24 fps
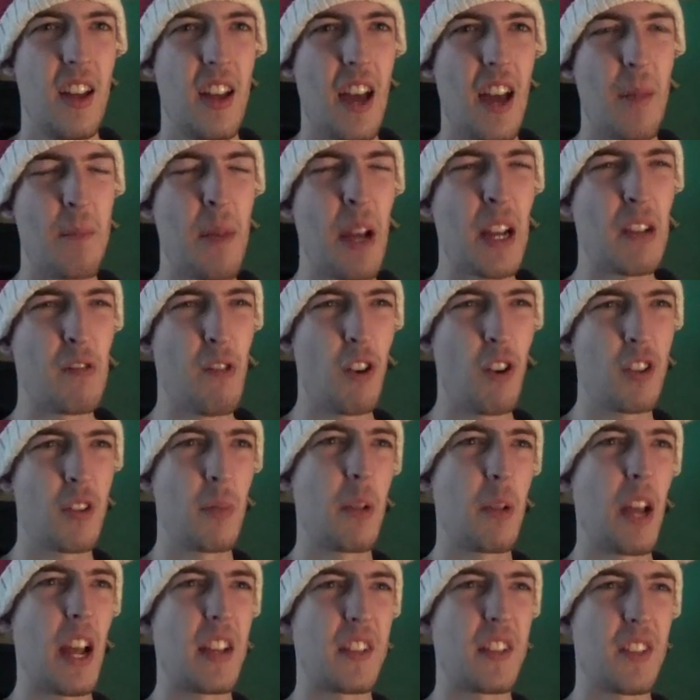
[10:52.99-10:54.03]
And Mega Awesome
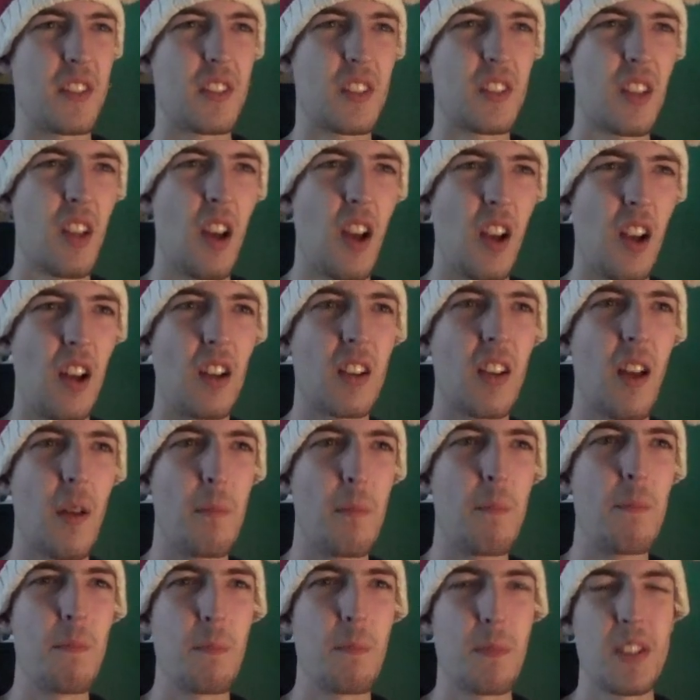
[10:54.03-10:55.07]
Lasers, kind of like a
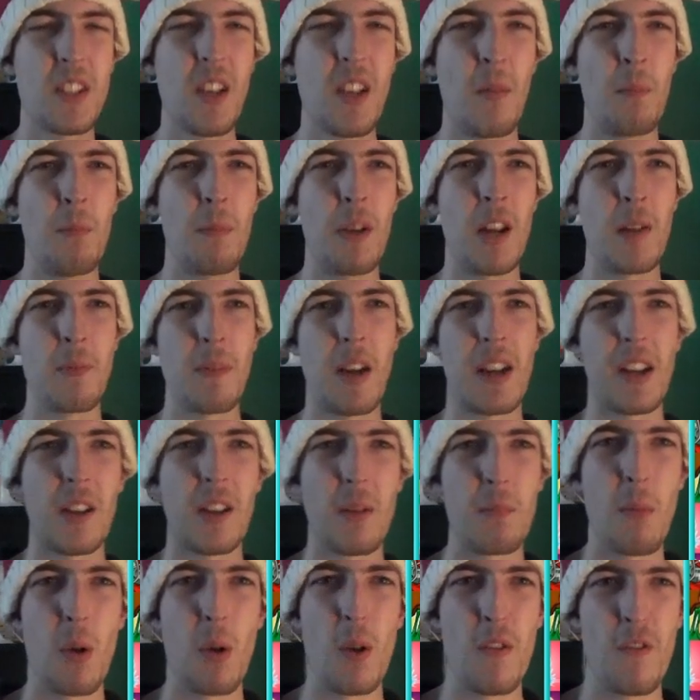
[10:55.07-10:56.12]
sunbeam that you
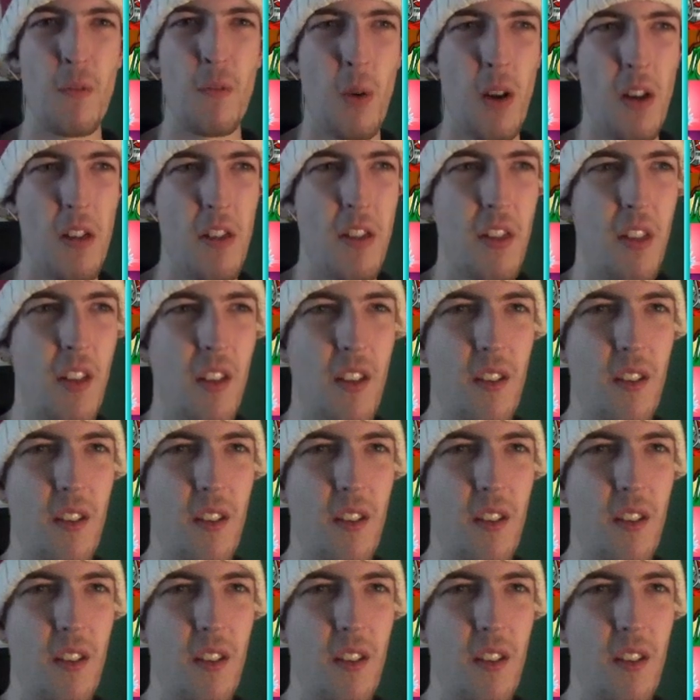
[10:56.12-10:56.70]
can move with.